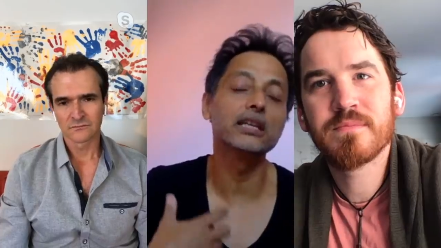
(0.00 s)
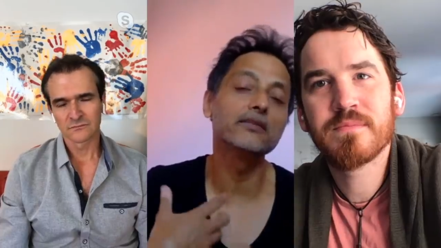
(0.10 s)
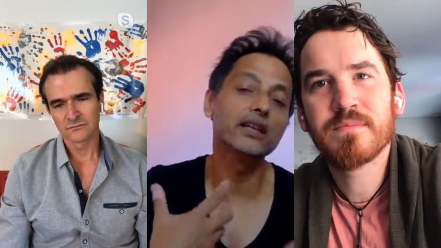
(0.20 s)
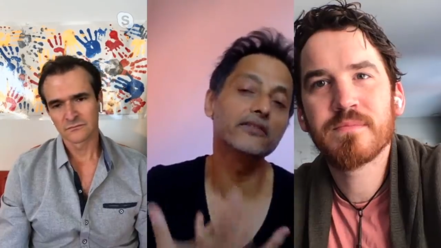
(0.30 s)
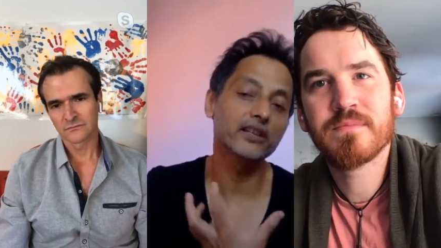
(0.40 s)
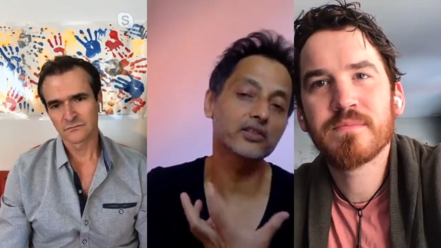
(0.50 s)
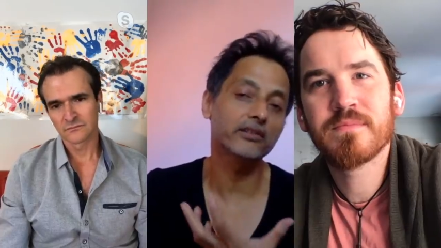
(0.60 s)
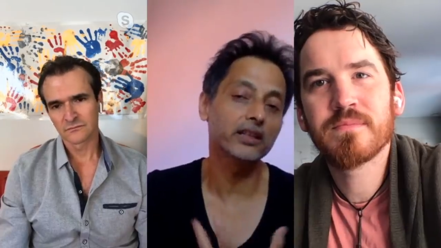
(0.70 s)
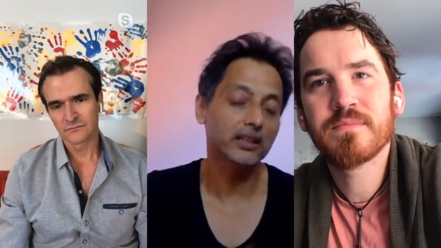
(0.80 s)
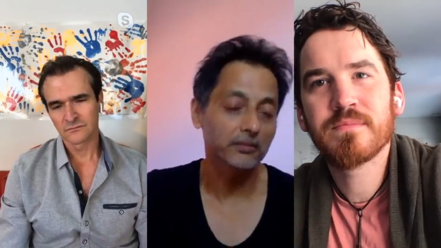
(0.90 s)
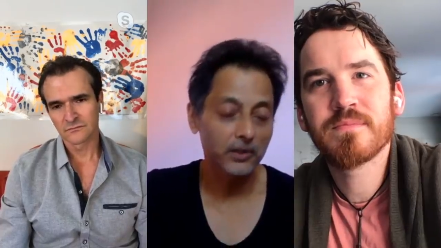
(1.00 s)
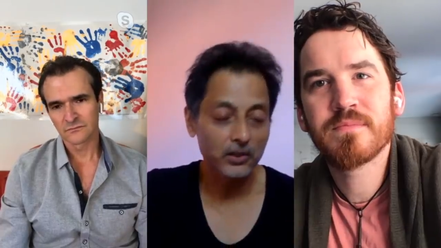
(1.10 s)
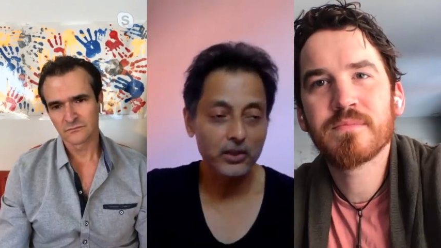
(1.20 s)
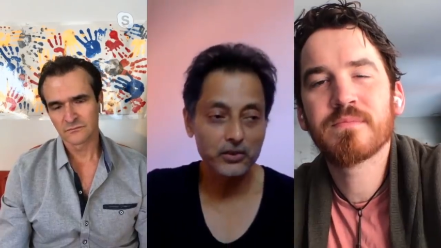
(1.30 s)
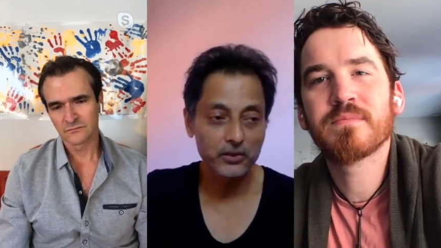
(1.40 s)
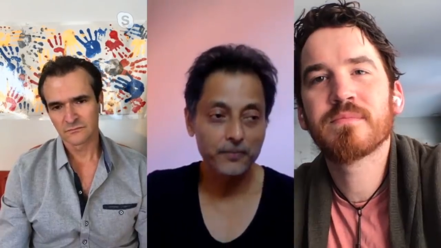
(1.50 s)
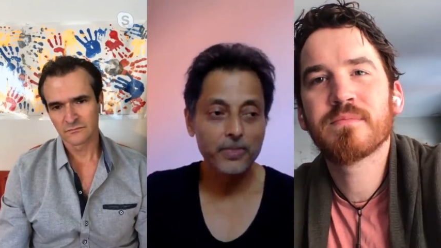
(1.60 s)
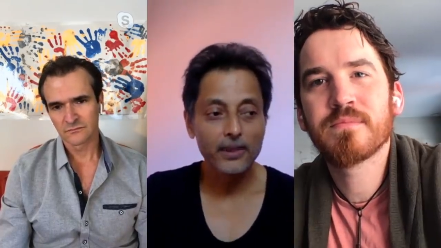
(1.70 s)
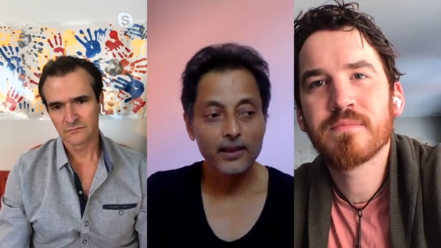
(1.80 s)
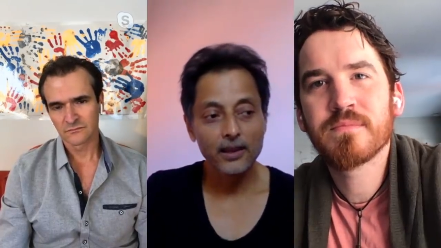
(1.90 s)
Speaker 1: was getting very frustrating because